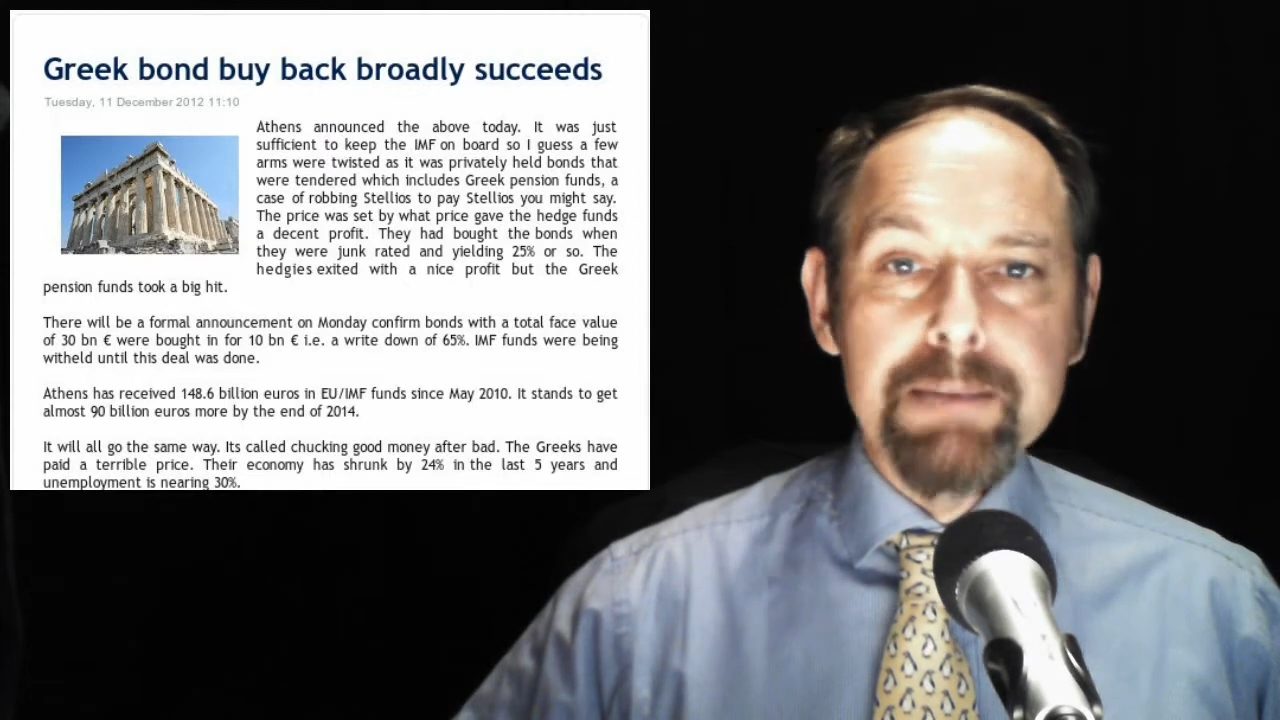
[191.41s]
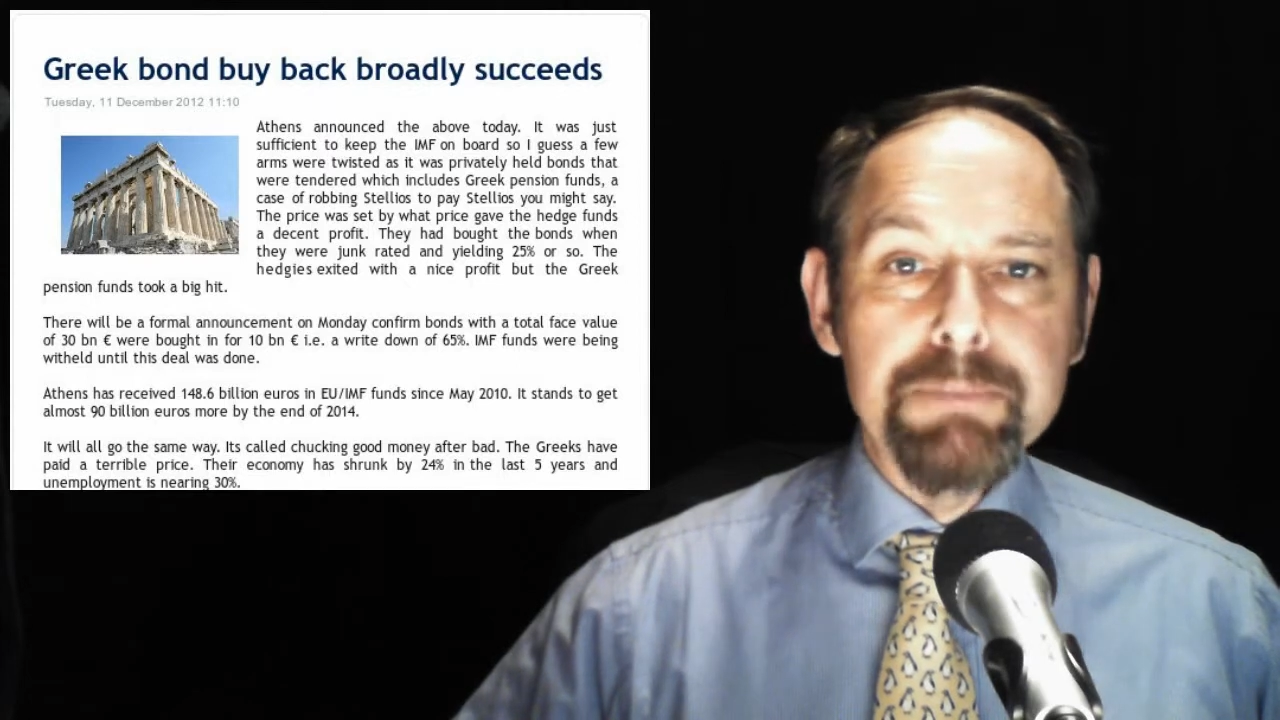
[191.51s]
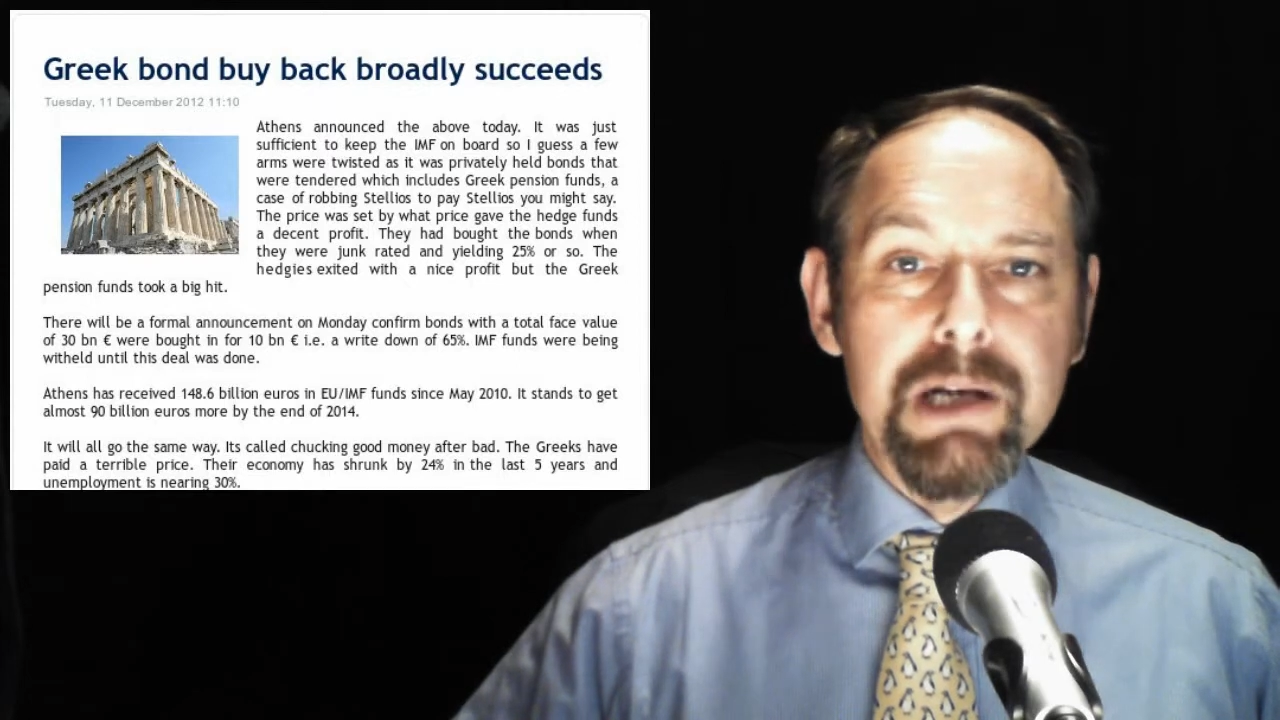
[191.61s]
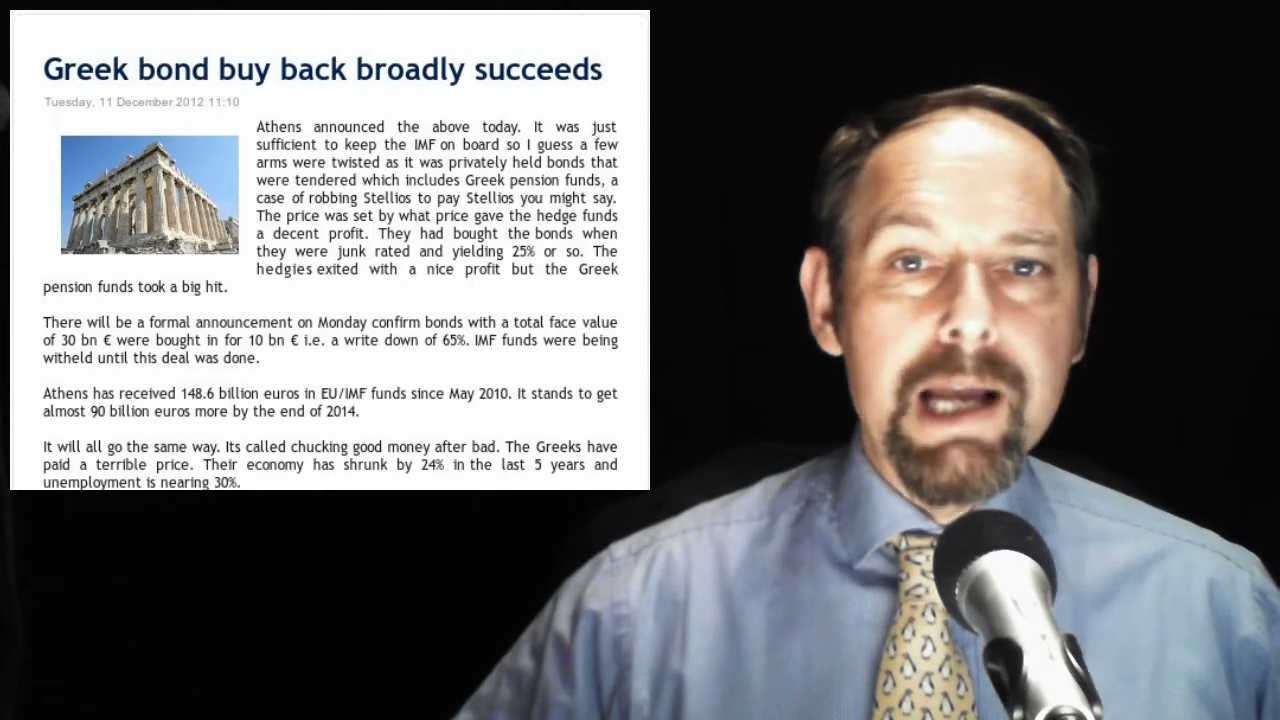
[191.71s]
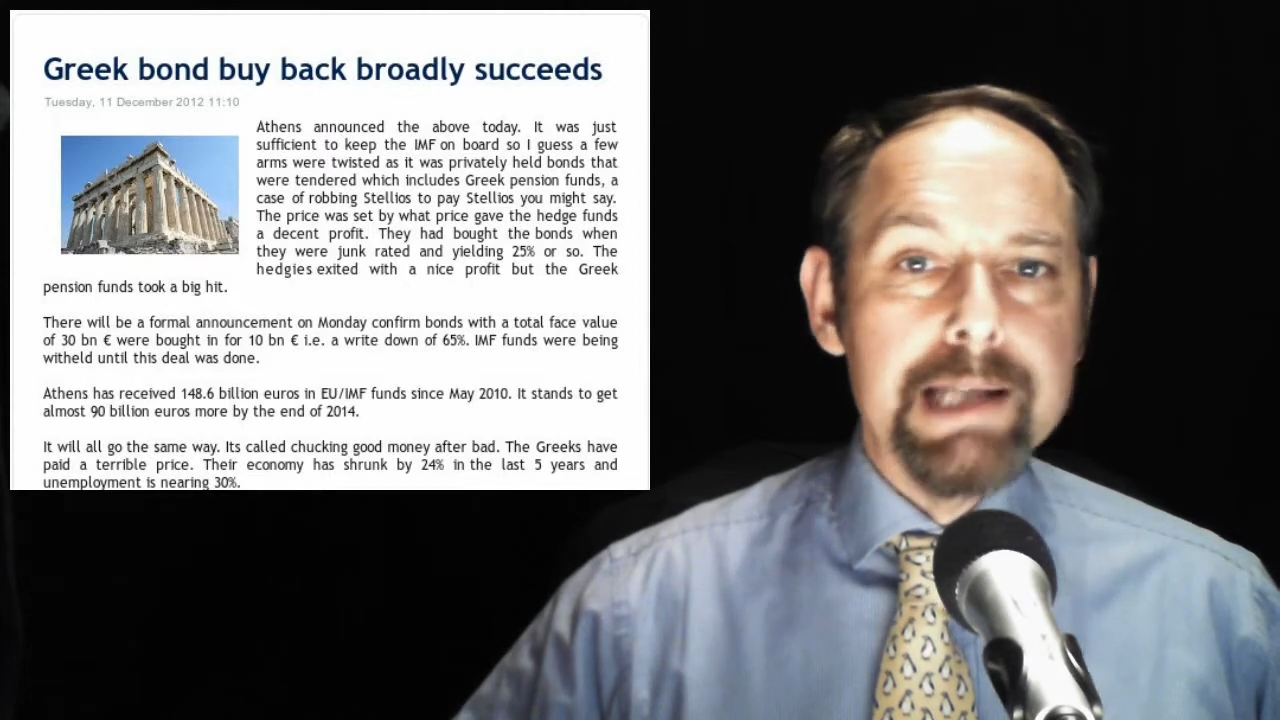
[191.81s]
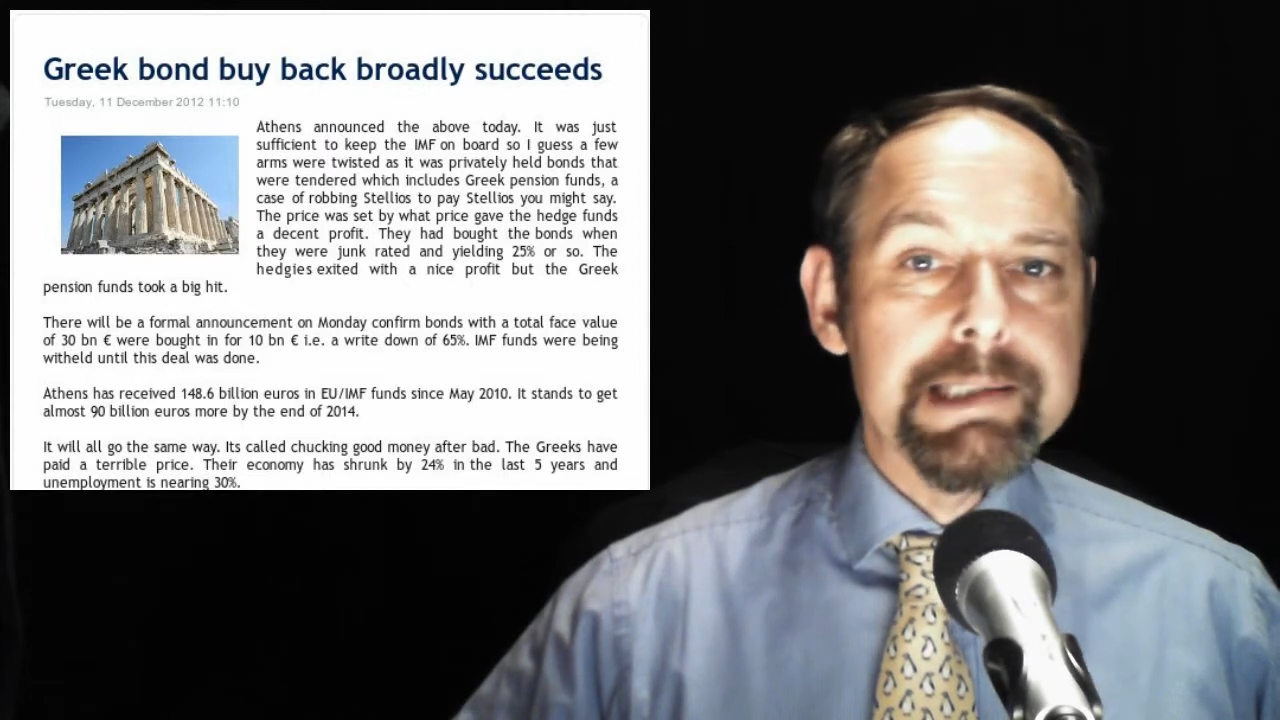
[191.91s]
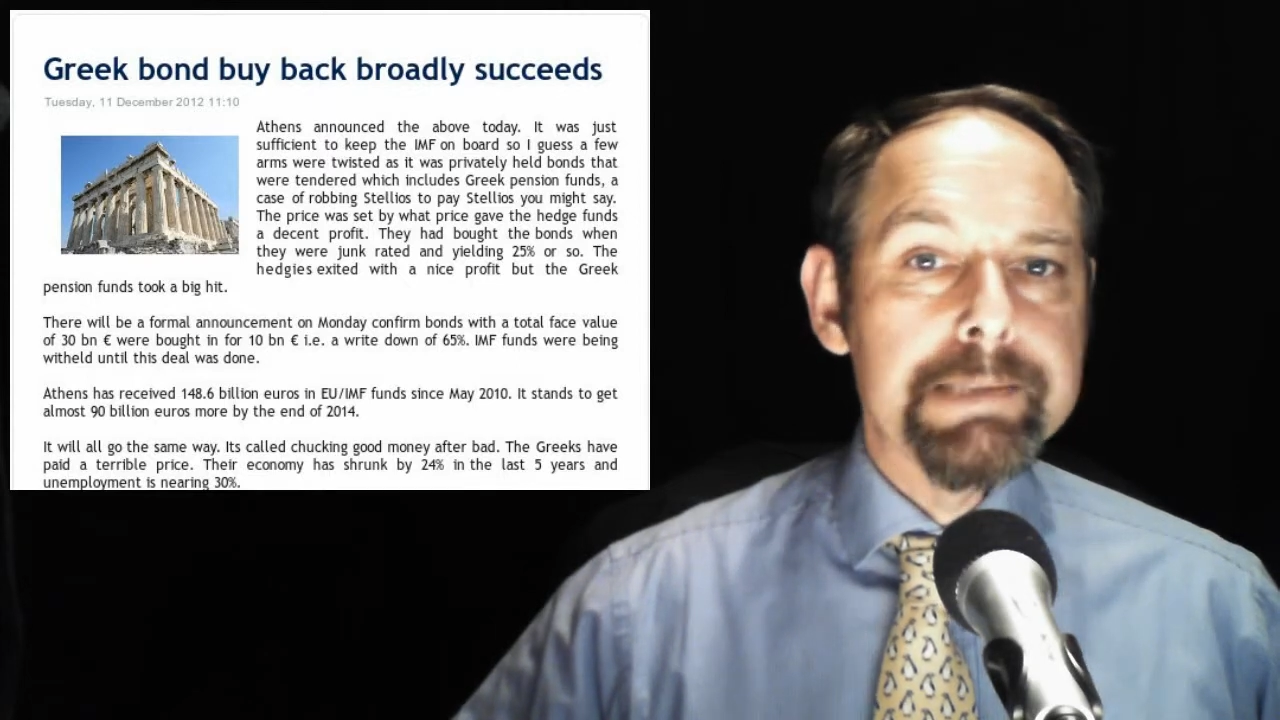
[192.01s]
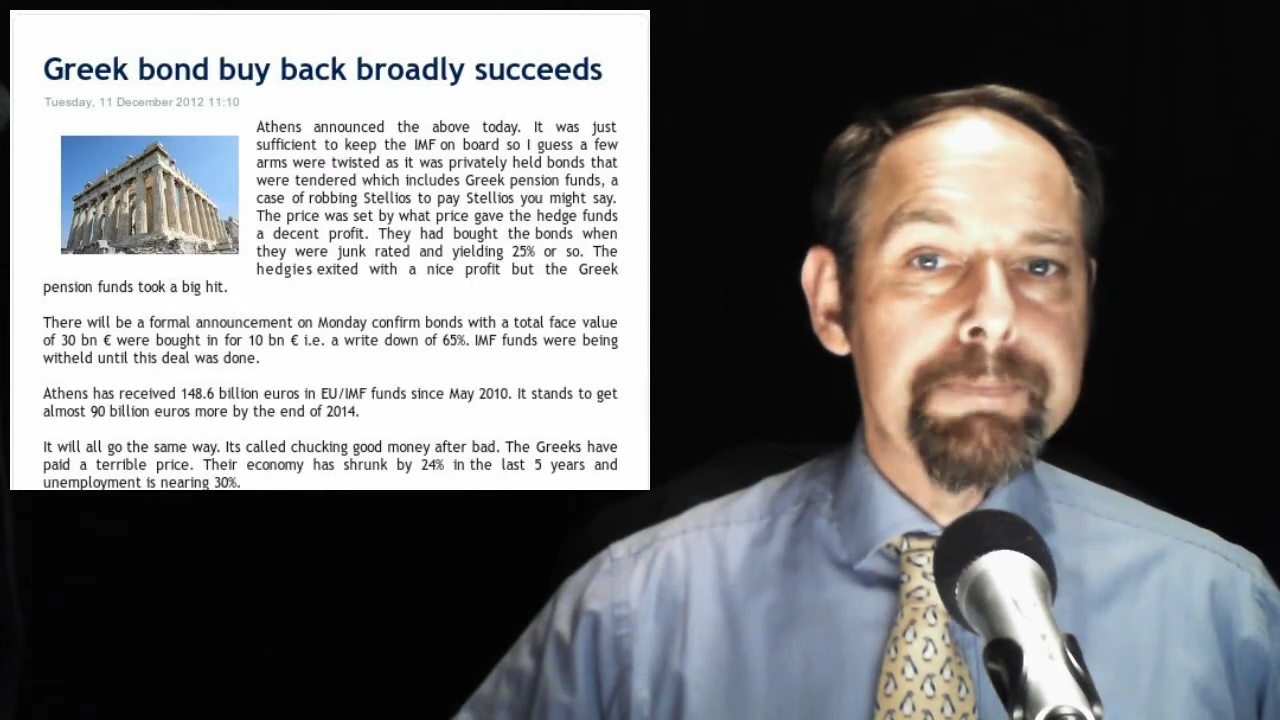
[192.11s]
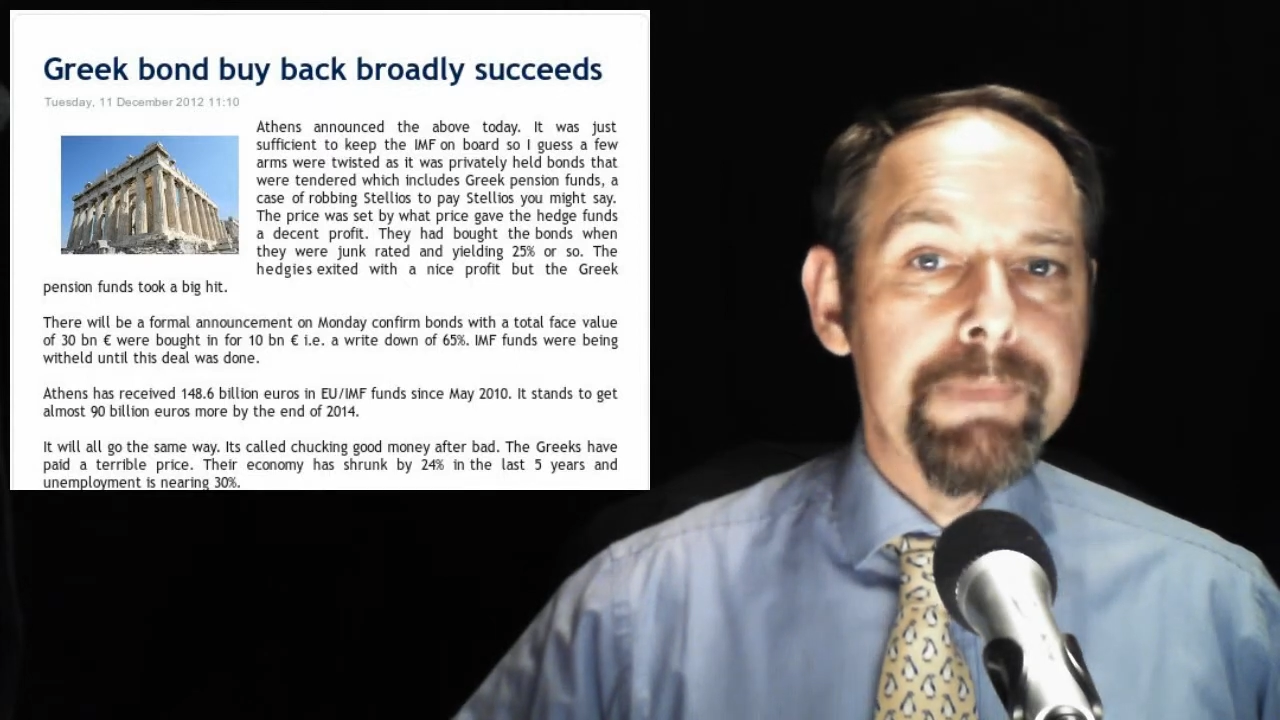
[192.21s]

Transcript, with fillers: in place.